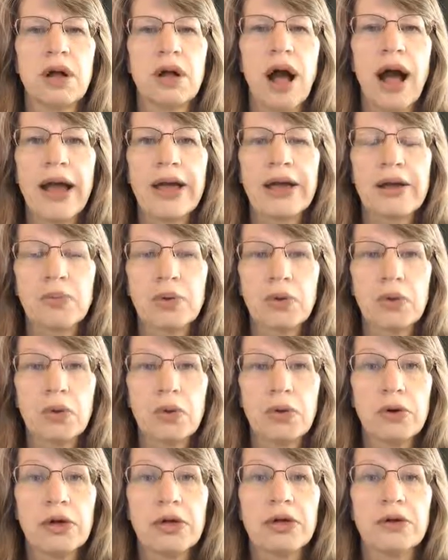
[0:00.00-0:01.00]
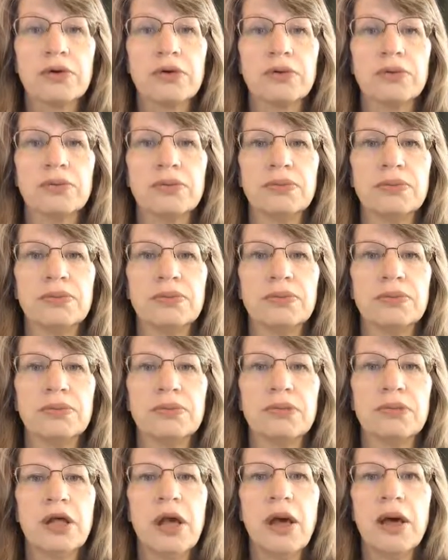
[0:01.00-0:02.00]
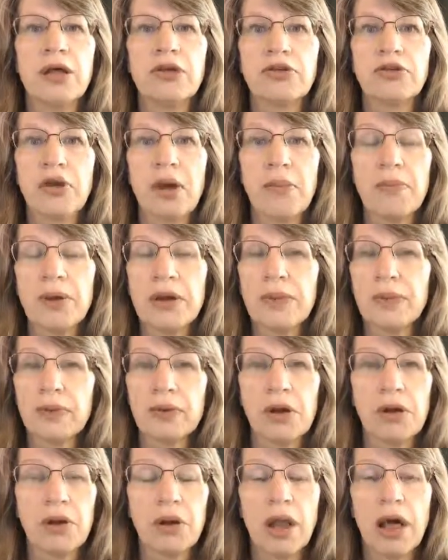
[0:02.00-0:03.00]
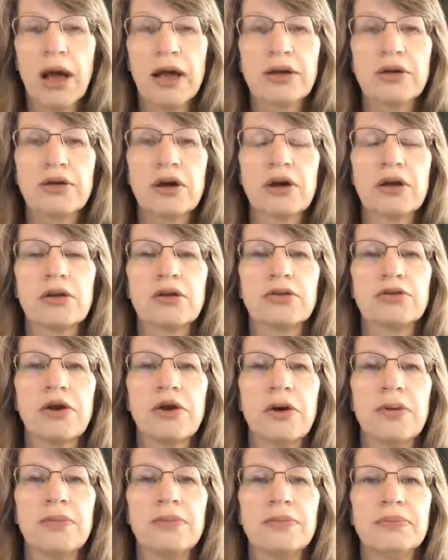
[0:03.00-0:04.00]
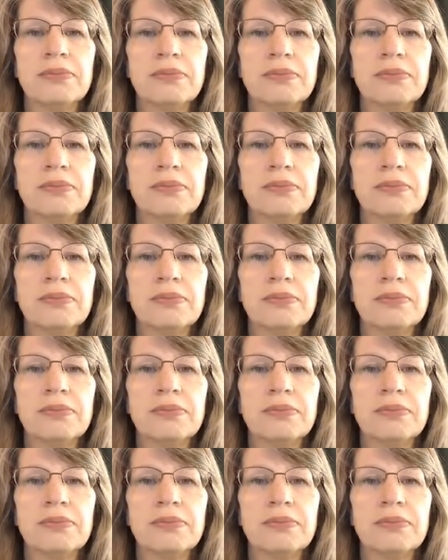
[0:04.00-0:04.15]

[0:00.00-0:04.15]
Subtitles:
I implore you. Some people don't like Donald Trump.